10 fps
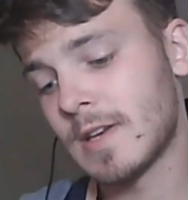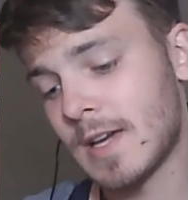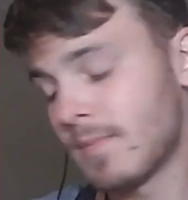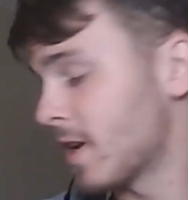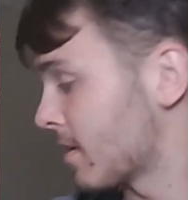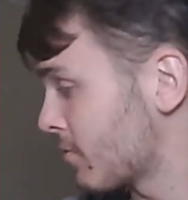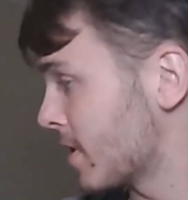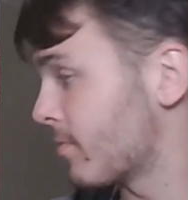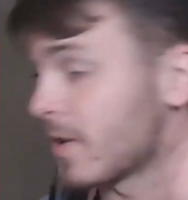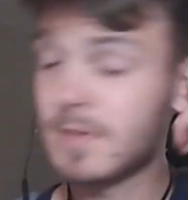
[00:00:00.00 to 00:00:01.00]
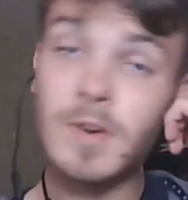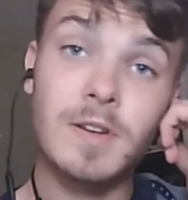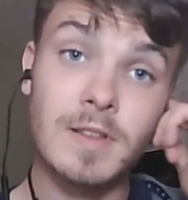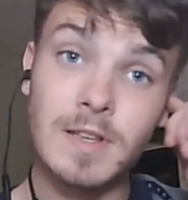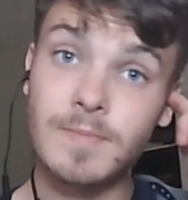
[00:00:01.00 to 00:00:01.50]
And being a 3D printer
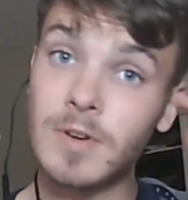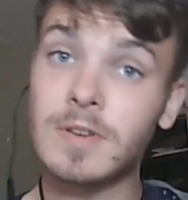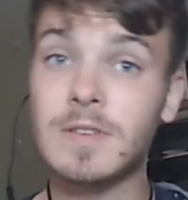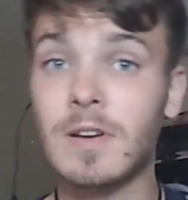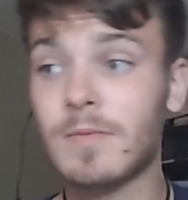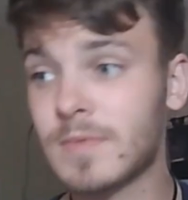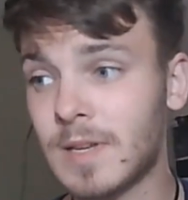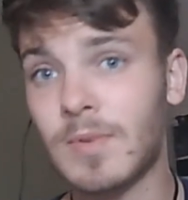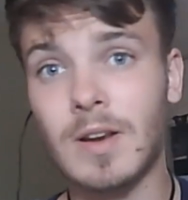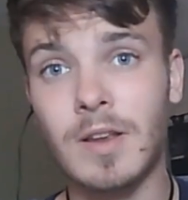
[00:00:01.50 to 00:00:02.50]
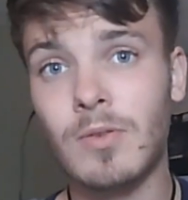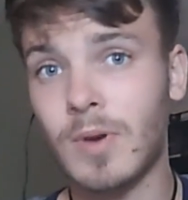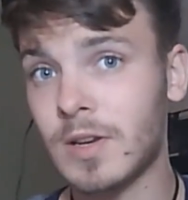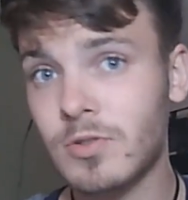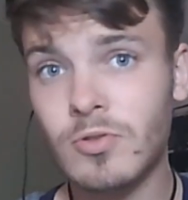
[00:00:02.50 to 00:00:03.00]
motor, these motors are typically
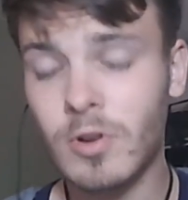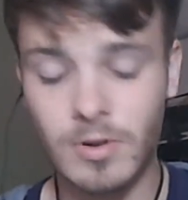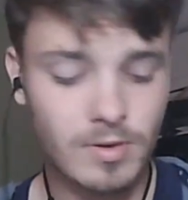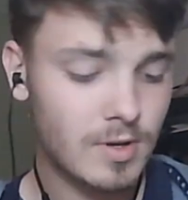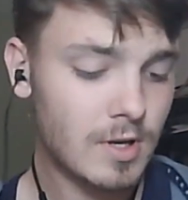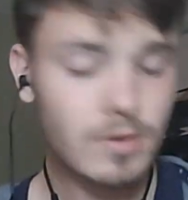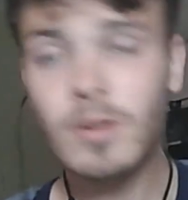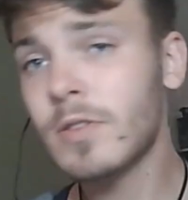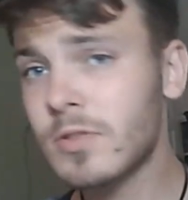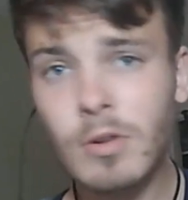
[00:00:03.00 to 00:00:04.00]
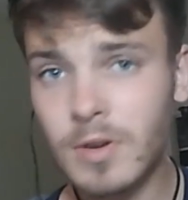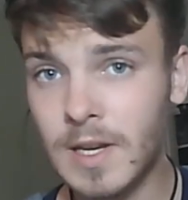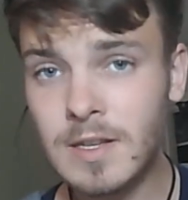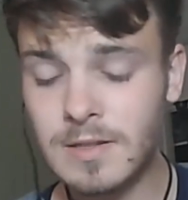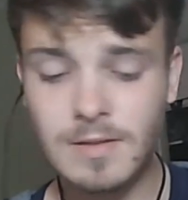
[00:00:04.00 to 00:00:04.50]
quite strong. Not the
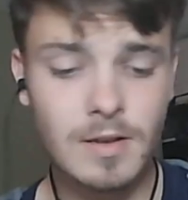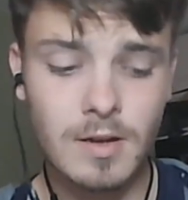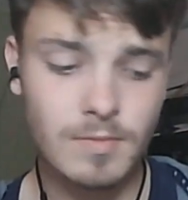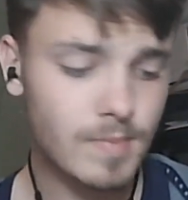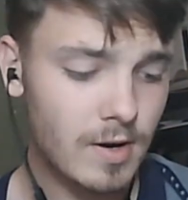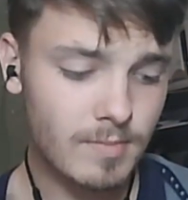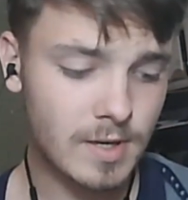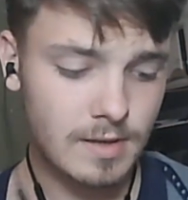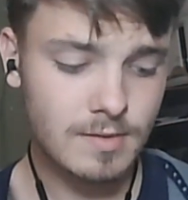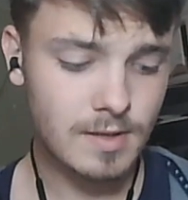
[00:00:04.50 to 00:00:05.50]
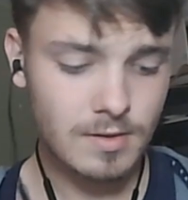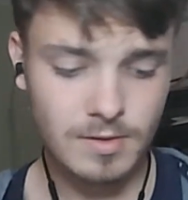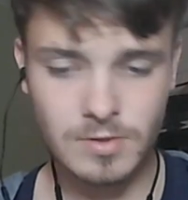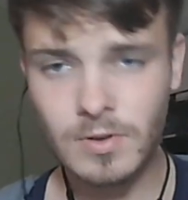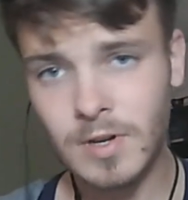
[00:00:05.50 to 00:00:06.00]
strongest, no, bear in mind they're not
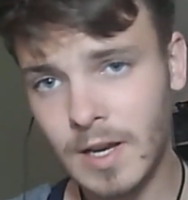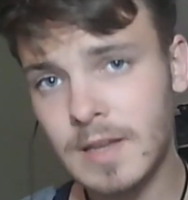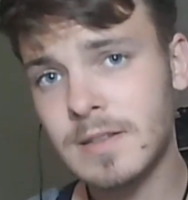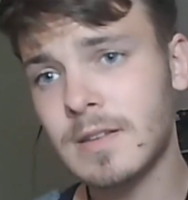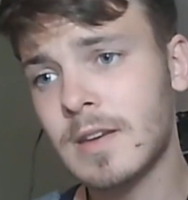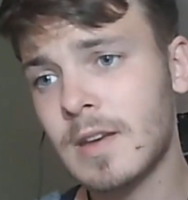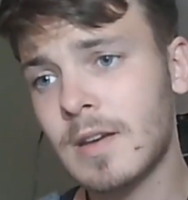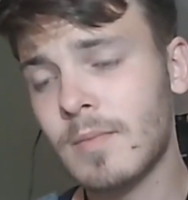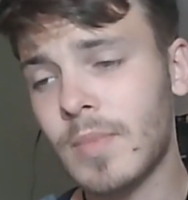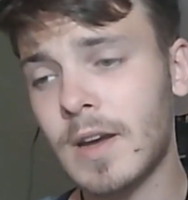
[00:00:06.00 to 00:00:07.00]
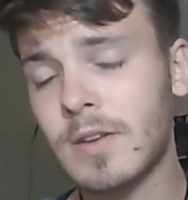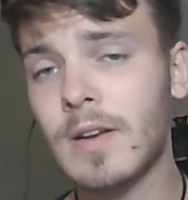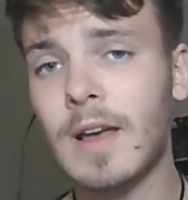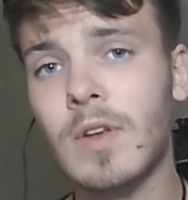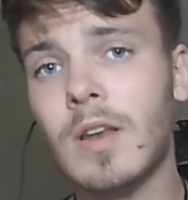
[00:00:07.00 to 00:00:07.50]
the strongest, but I
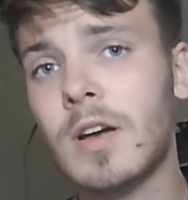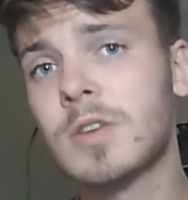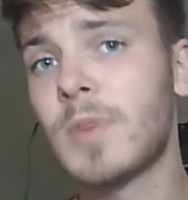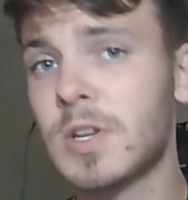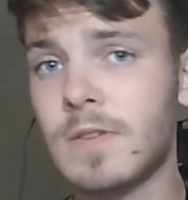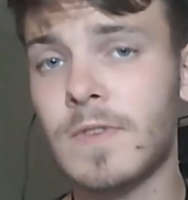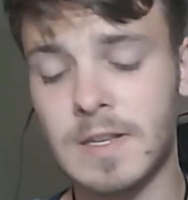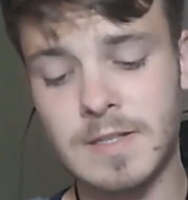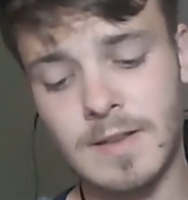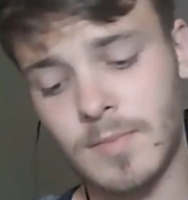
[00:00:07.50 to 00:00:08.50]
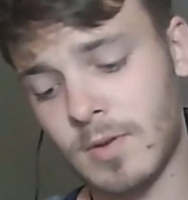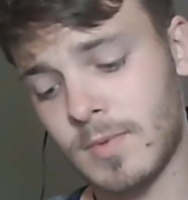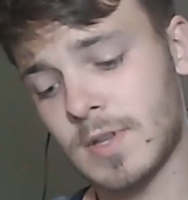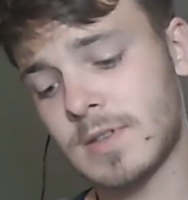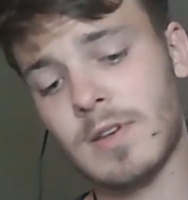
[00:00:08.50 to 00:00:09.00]
don't have a large budget for this at the
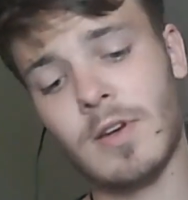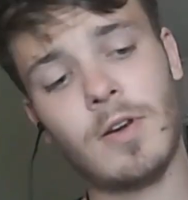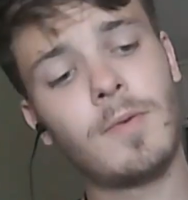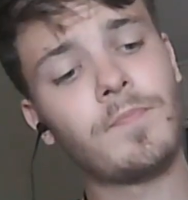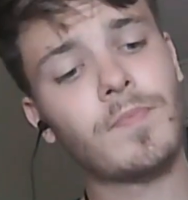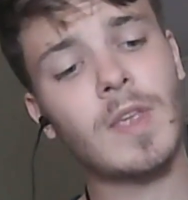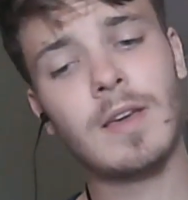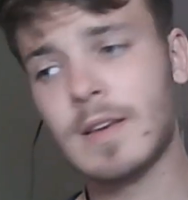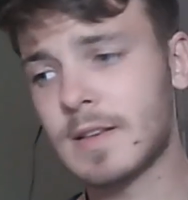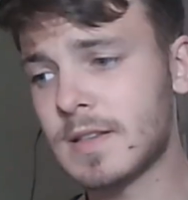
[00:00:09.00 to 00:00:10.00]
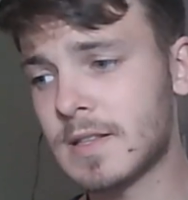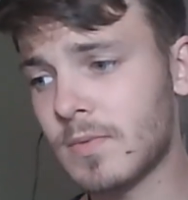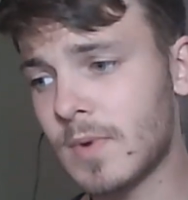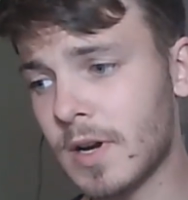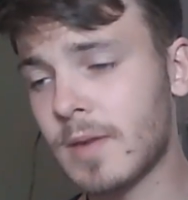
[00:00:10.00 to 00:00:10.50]
moment, so it's
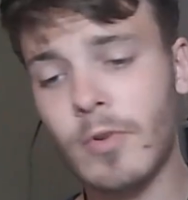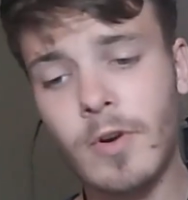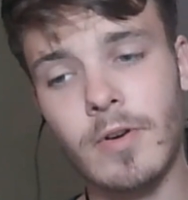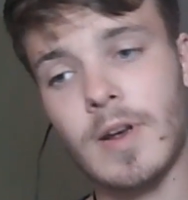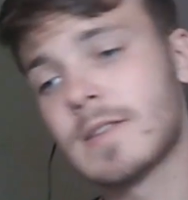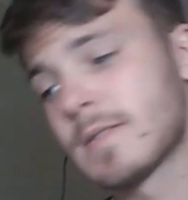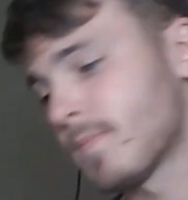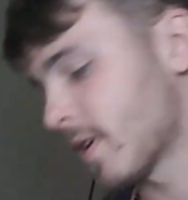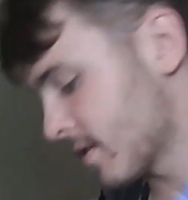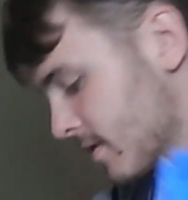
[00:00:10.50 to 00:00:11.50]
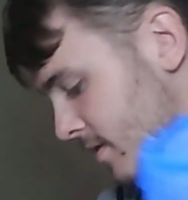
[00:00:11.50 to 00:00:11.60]
a work in progress. But